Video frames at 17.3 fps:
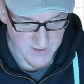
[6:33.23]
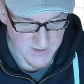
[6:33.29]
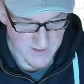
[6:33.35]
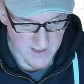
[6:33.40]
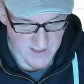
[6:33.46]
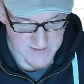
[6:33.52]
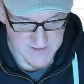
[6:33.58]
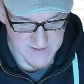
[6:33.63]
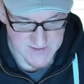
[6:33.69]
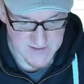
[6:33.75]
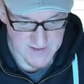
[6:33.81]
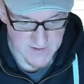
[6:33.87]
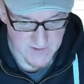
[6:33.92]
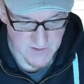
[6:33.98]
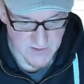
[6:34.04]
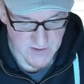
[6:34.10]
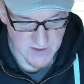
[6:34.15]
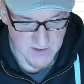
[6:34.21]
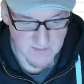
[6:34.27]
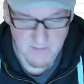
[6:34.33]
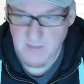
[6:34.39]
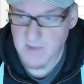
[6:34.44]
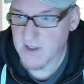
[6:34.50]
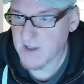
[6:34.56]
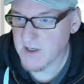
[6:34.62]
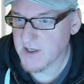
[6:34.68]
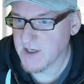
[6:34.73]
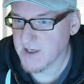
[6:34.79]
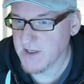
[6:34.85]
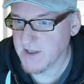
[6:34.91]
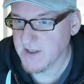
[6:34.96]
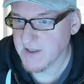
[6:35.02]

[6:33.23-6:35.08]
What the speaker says: customer